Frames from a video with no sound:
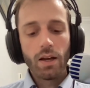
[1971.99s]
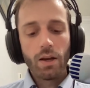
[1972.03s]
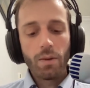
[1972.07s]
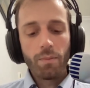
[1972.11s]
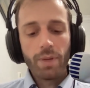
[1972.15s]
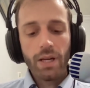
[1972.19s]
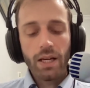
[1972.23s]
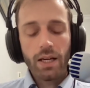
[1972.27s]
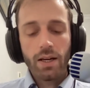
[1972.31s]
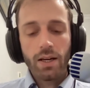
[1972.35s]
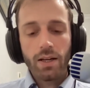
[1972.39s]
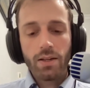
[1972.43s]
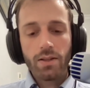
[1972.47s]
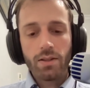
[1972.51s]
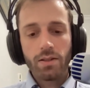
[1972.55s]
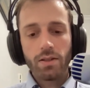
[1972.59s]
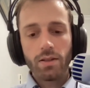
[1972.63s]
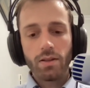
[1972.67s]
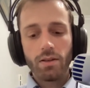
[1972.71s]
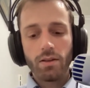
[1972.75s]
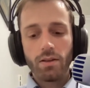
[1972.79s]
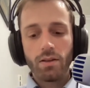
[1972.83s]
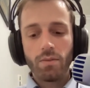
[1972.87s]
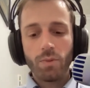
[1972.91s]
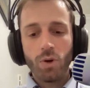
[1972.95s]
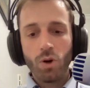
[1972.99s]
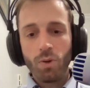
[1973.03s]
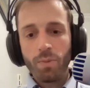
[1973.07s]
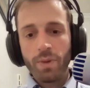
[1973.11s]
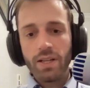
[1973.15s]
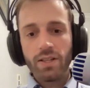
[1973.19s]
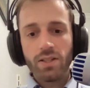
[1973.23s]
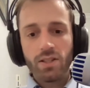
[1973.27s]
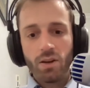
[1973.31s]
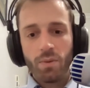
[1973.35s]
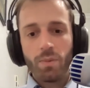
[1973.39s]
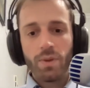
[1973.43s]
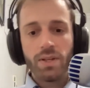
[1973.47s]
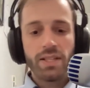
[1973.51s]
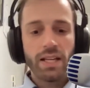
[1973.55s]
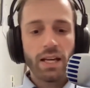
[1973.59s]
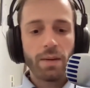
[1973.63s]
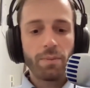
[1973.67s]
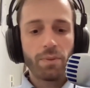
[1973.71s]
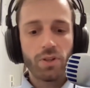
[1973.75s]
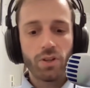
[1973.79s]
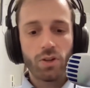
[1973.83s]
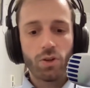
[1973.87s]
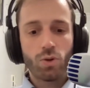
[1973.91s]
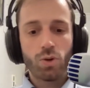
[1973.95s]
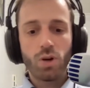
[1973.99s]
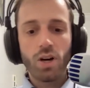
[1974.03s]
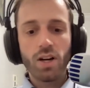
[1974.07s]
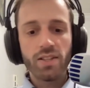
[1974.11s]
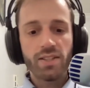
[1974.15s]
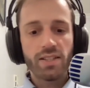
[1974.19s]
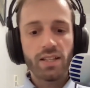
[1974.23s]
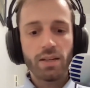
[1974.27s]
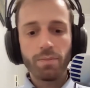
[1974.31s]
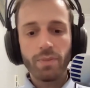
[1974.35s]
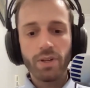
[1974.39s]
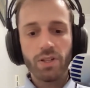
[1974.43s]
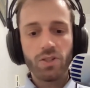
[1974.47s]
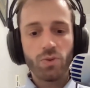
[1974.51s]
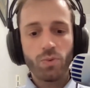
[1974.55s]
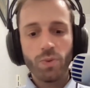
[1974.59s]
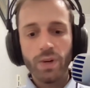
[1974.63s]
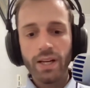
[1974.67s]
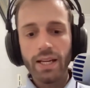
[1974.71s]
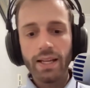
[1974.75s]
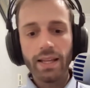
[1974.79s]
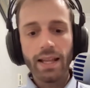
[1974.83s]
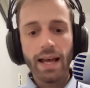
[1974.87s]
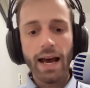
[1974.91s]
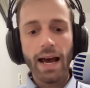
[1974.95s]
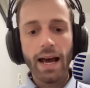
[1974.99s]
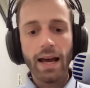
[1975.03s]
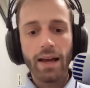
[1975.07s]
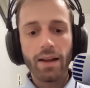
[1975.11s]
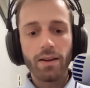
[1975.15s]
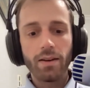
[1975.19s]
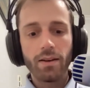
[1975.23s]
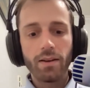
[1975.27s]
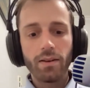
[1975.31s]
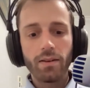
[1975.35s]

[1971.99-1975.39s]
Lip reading: Because the moment someone's able to cross in between that,